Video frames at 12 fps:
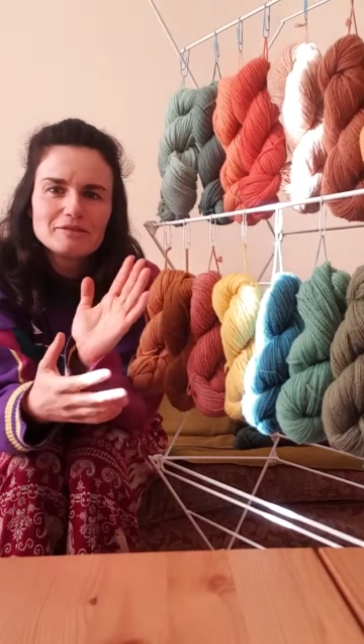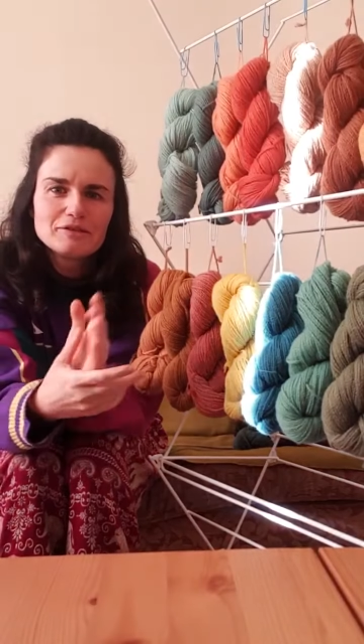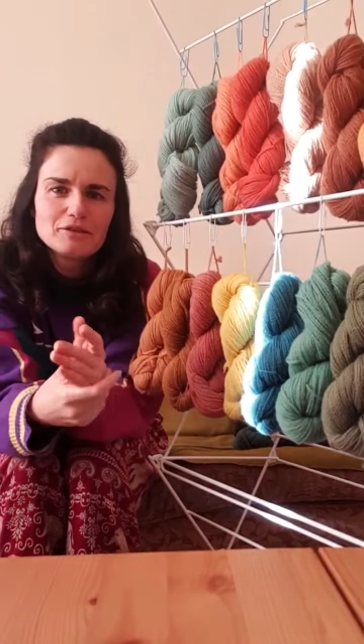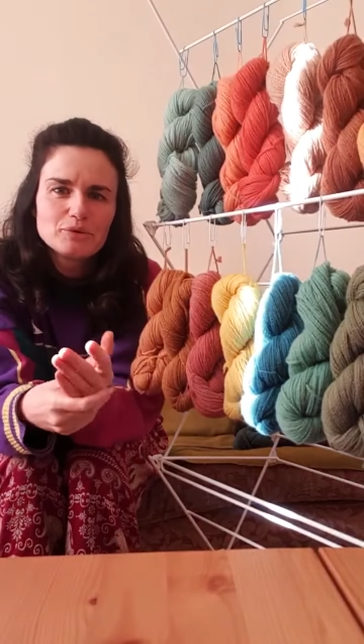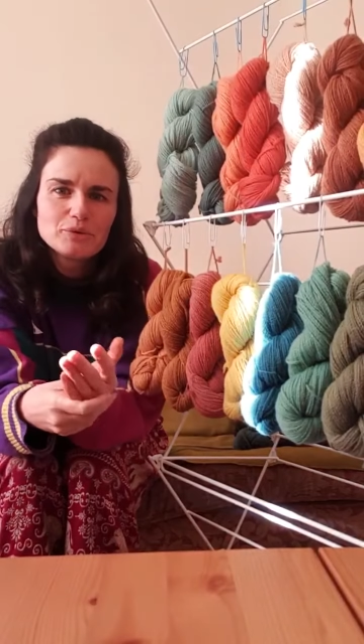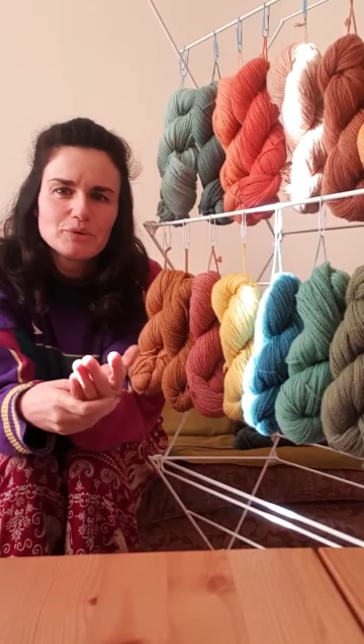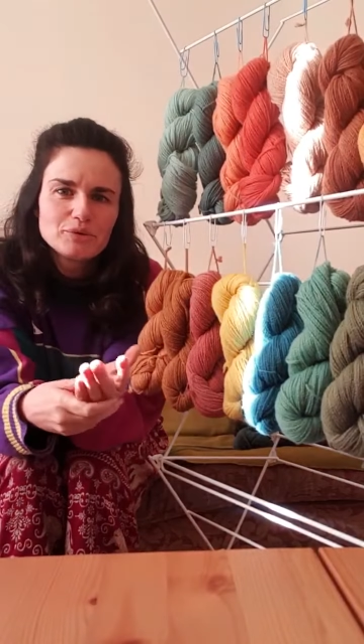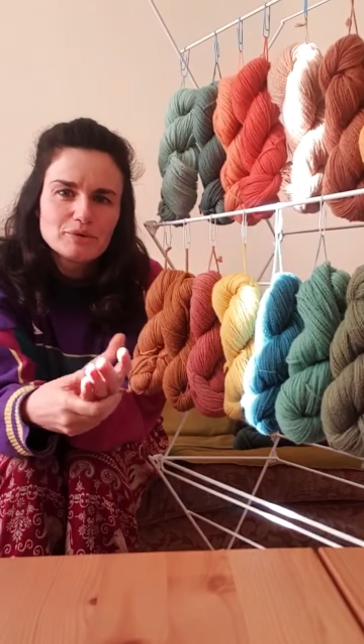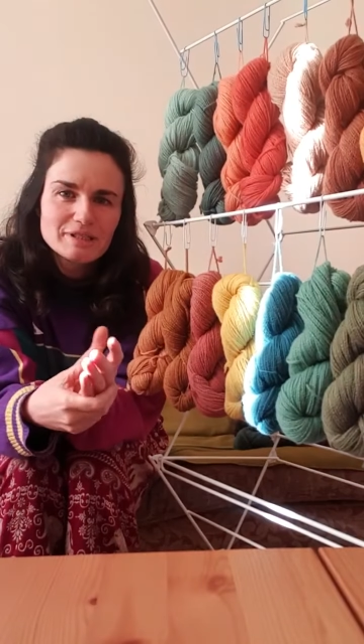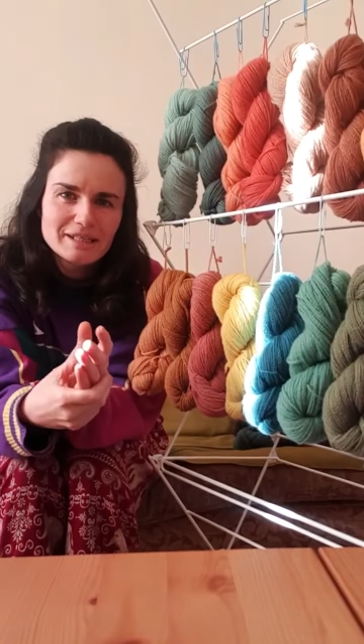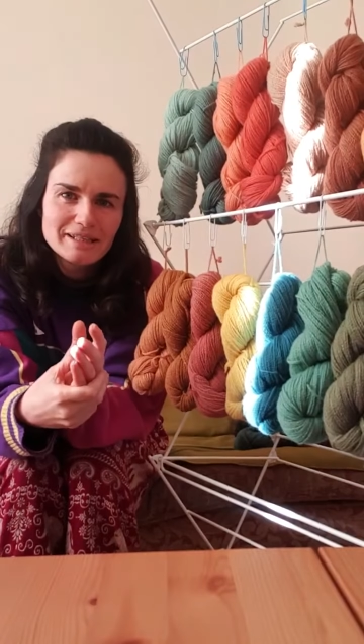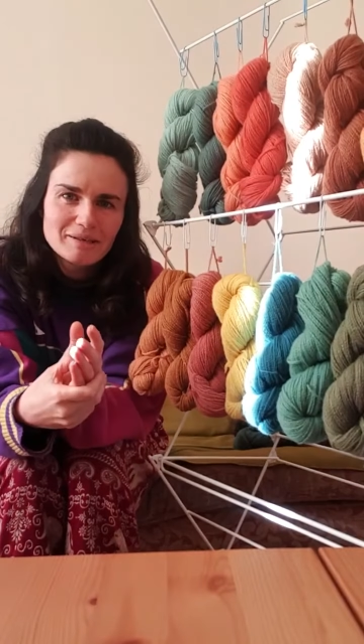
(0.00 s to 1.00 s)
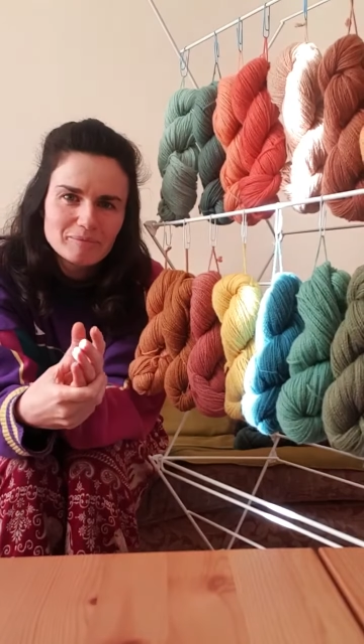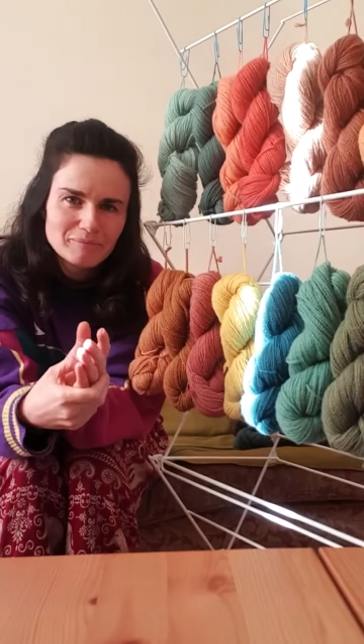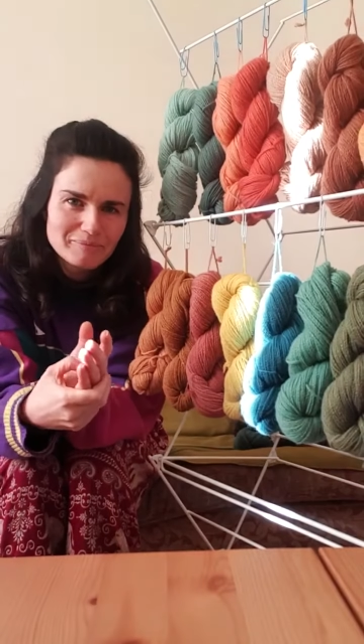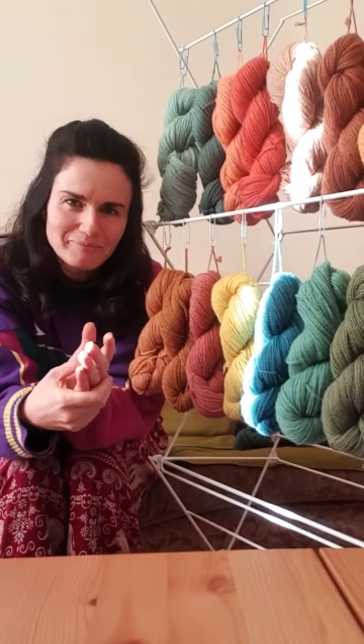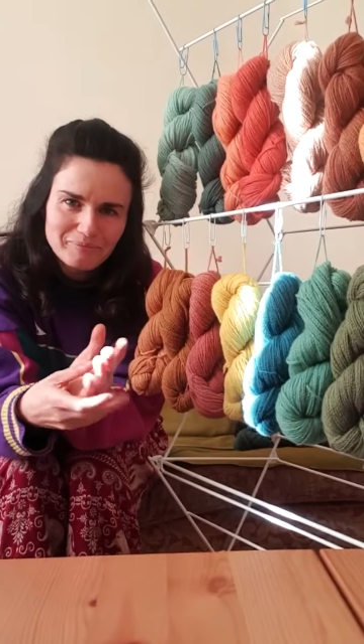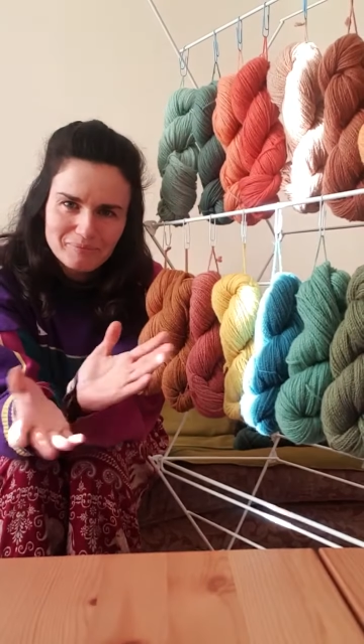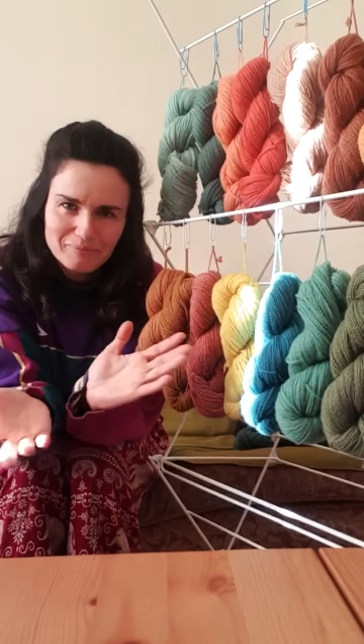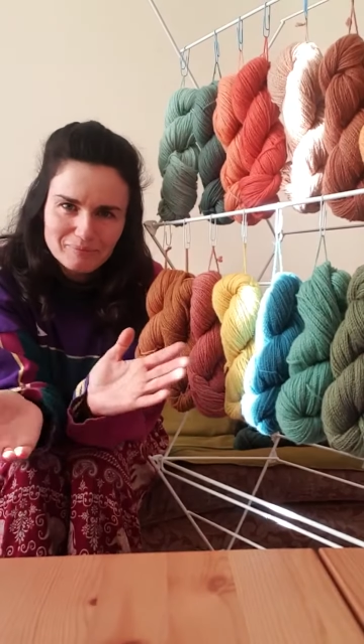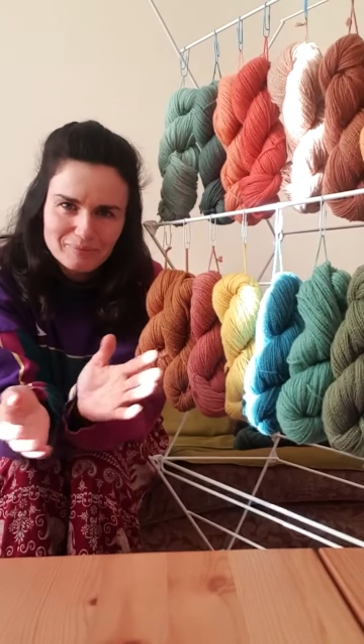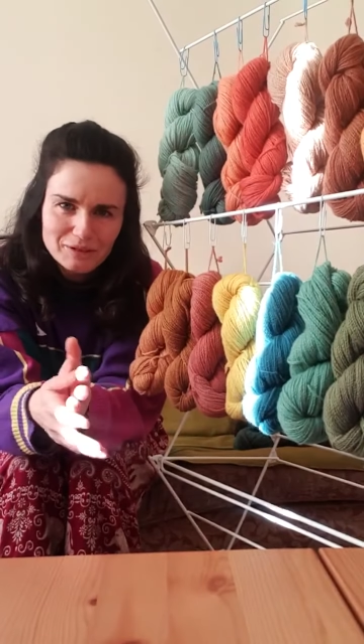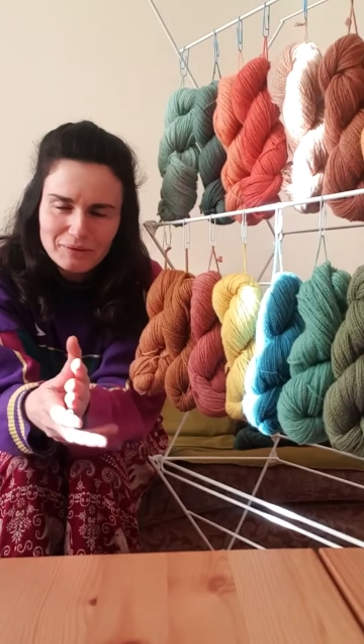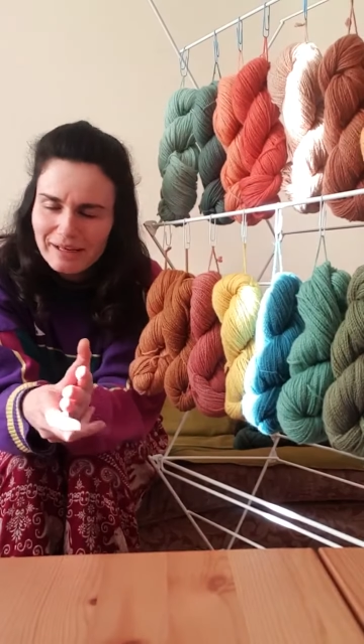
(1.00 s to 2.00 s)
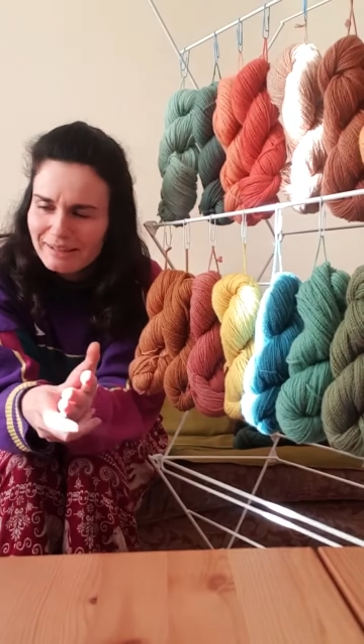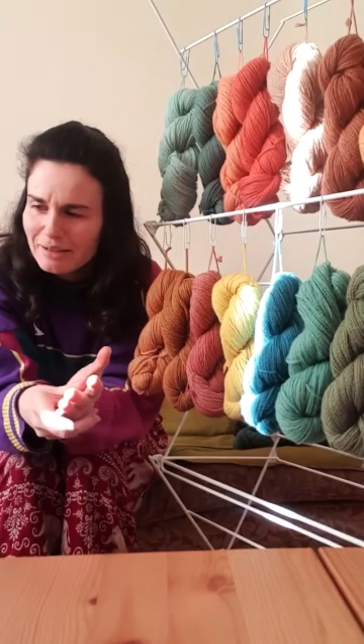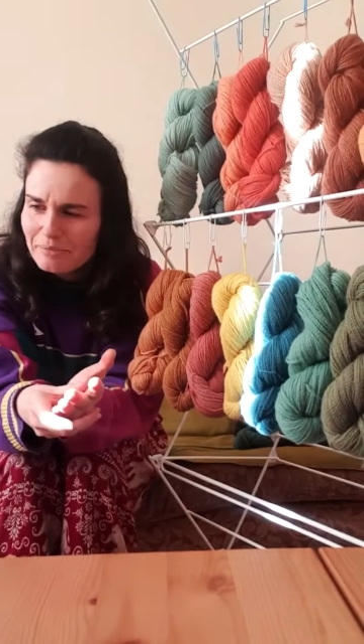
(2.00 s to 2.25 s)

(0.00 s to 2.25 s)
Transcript: to see them together.